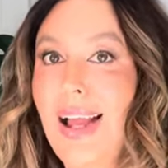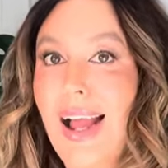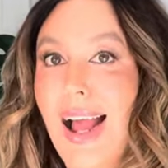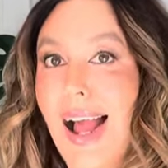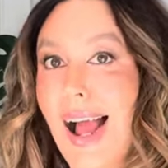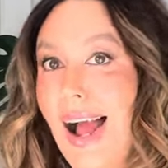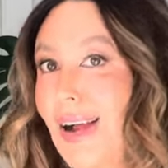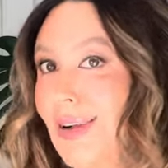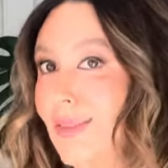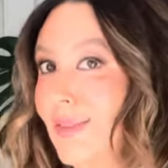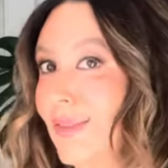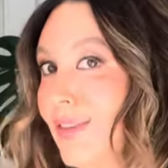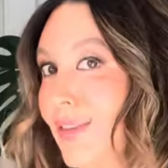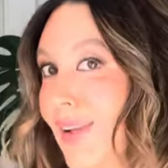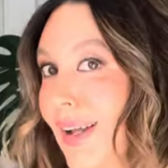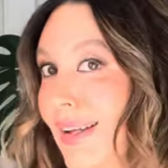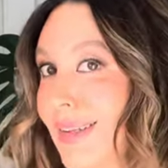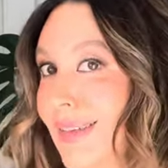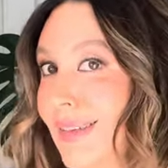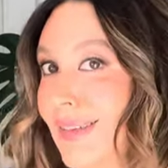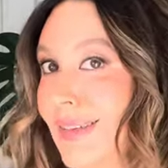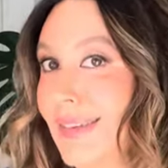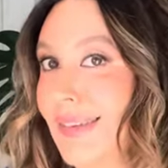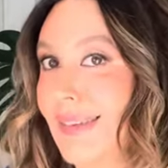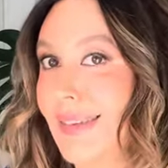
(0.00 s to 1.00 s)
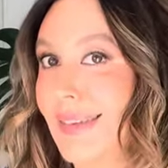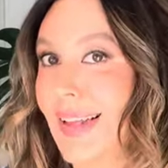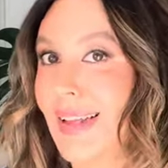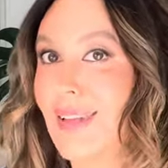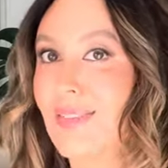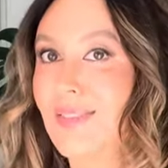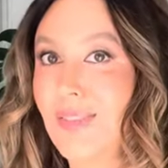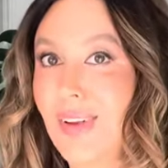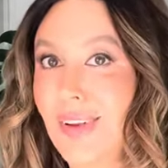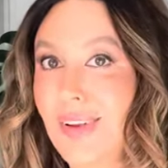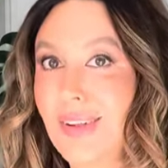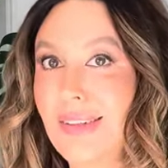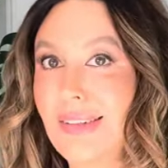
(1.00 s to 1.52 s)
tracksuit set
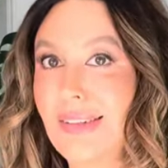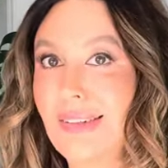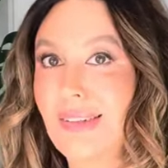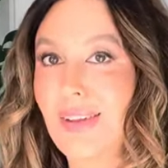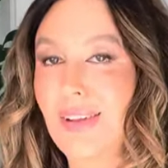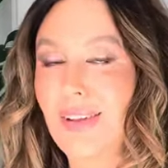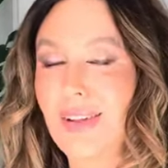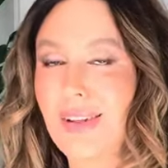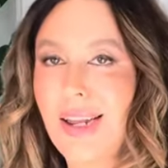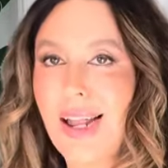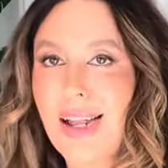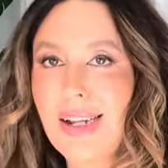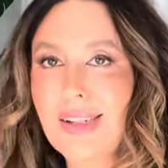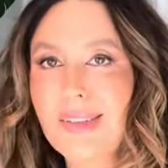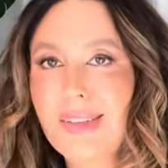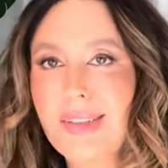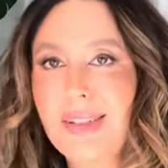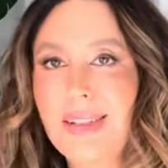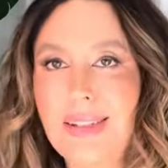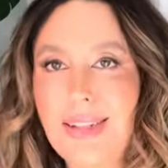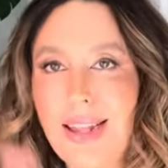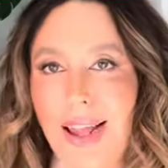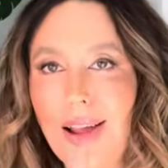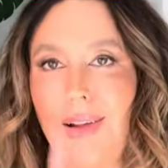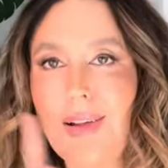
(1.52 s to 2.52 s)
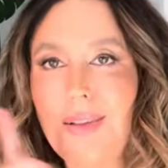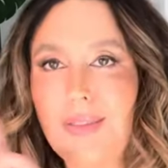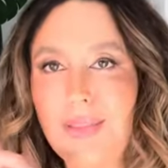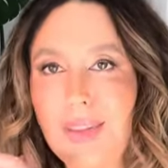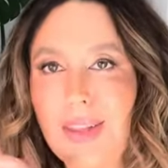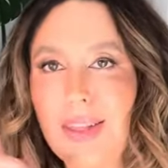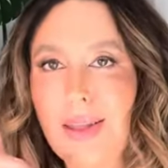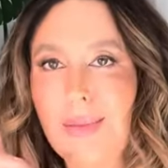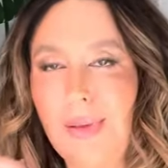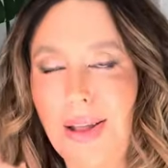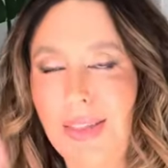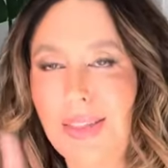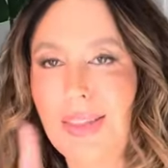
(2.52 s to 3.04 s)
very soon. Actually, now I
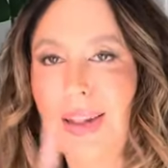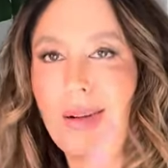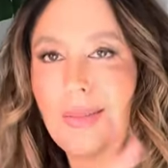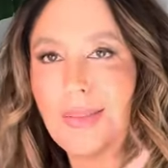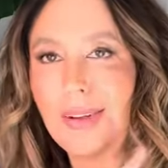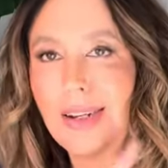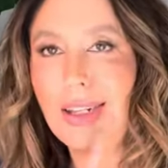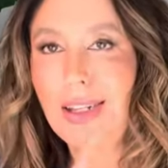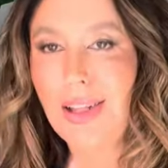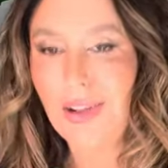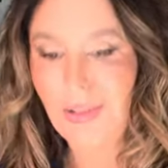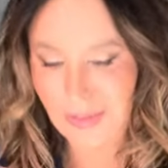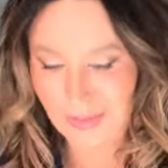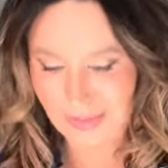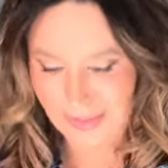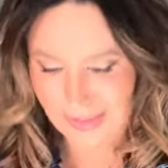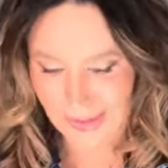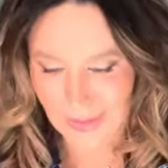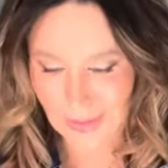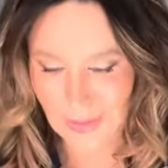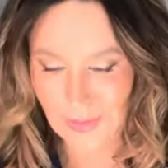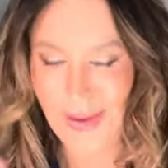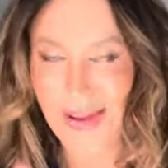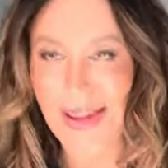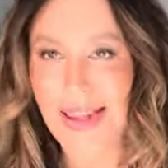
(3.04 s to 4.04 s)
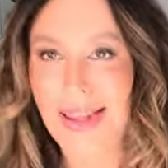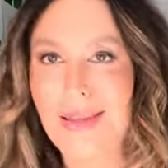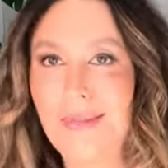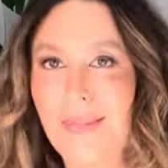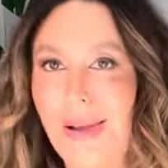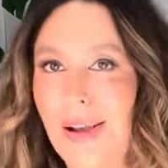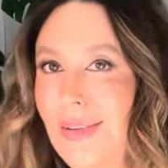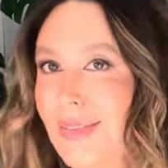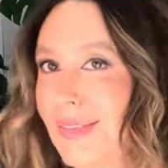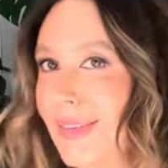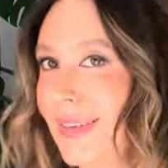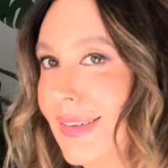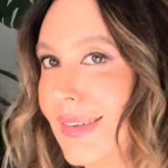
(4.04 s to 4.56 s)
think about that, I'm going to go and check my
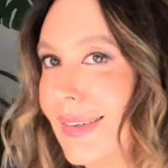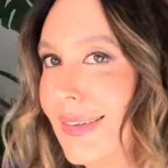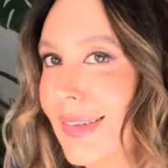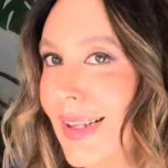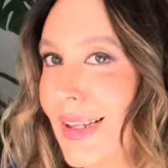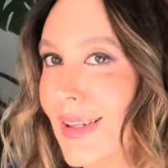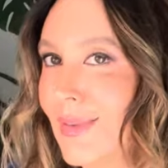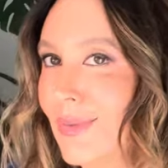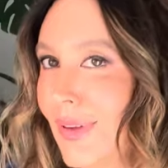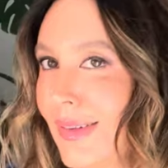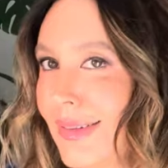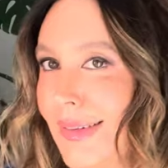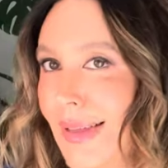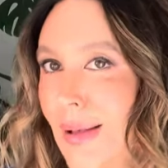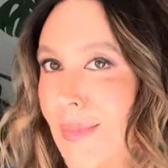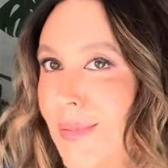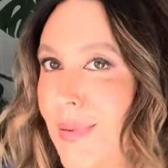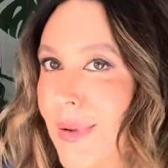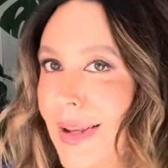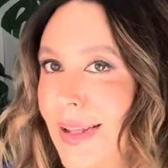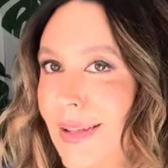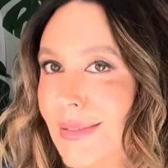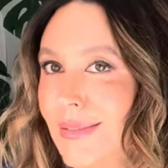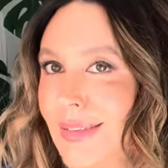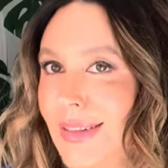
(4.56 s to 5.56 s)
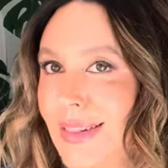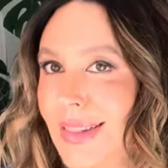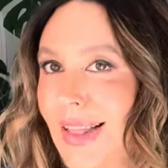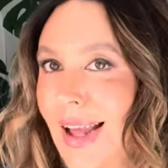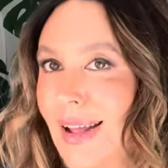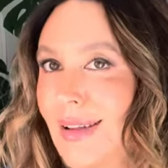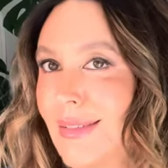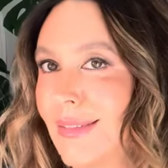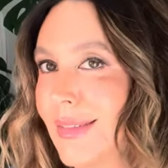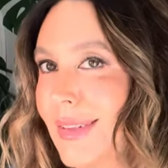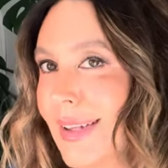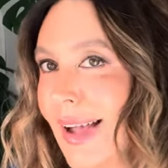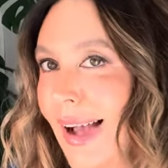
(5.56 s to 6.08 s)
emails and see what's happening with
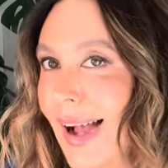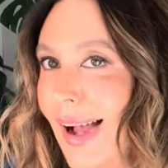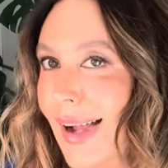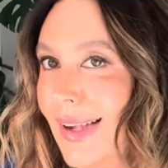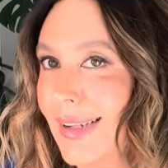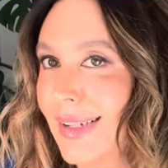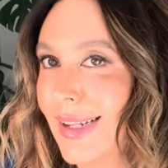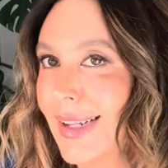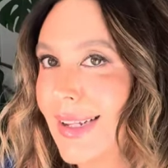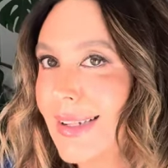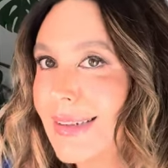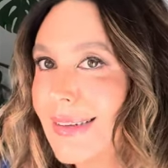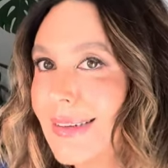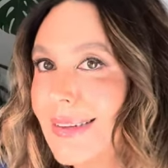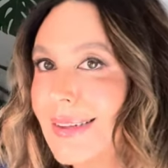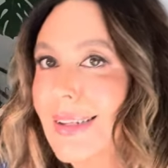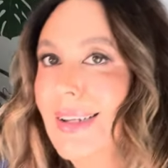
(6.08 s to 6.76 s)
that Target.